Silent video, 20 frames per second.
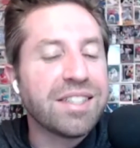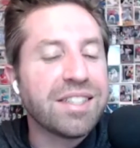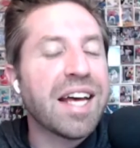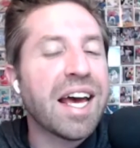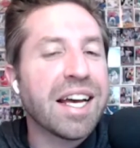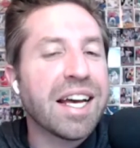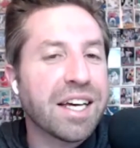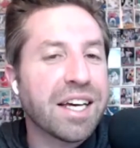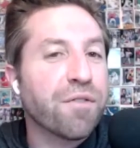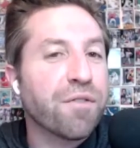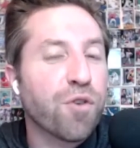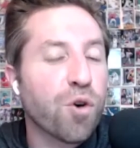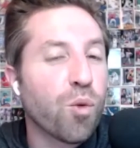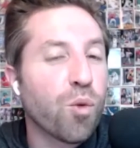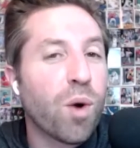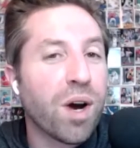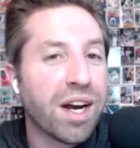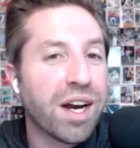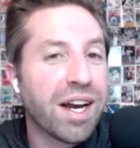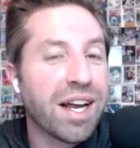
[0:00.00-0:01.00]
Take it for
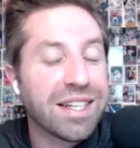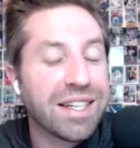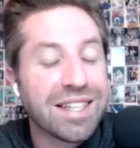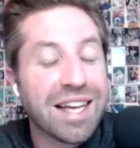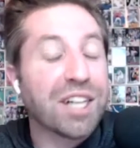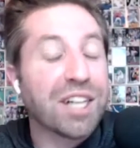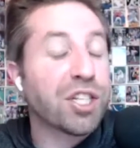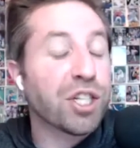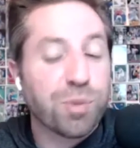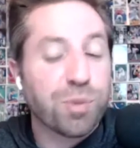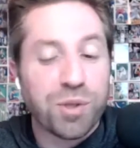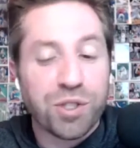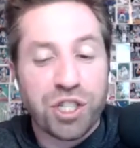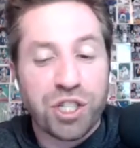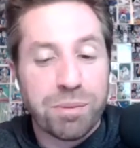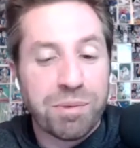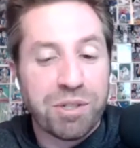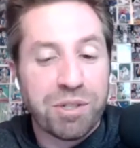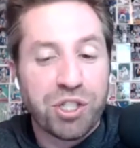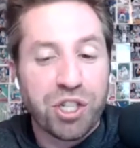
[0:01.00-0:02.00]
what it is. That's just what
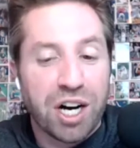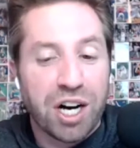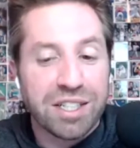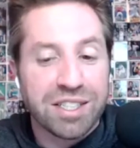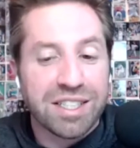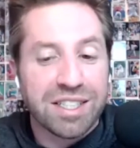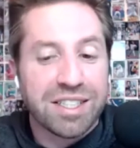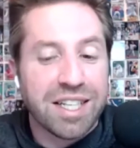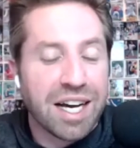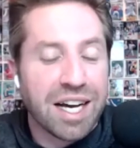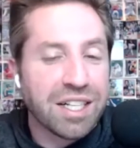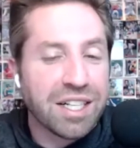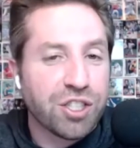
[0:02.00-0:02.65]
Jimmy Johnson said.